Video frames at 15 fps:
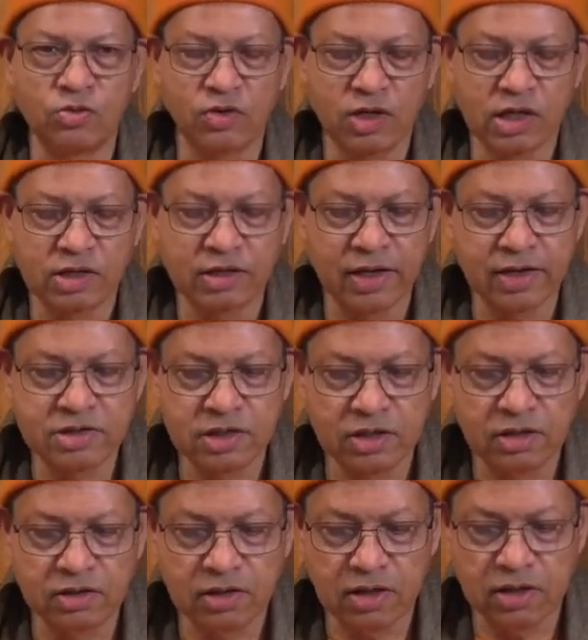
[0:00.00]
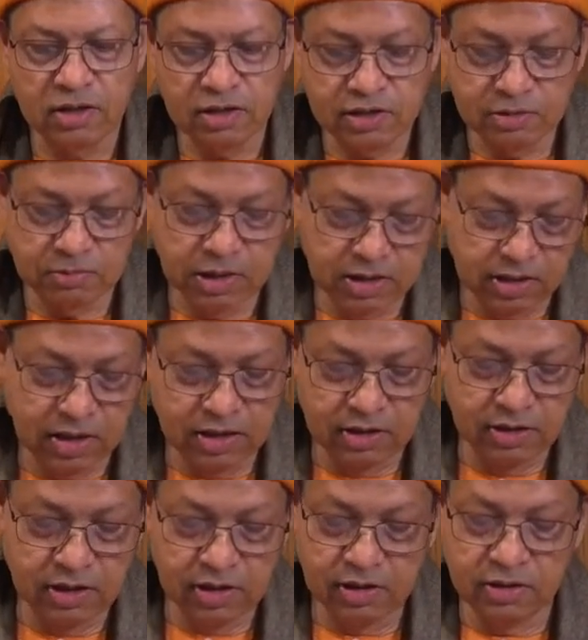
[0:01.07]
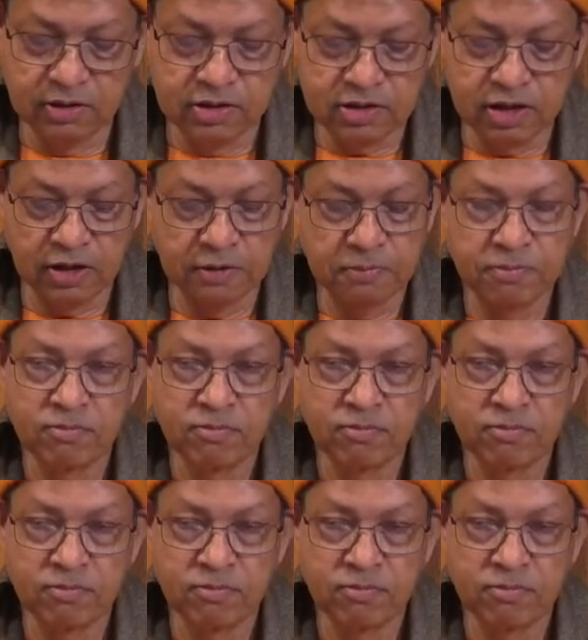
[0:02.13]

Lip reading: to recognize an incarnation. But then here you say,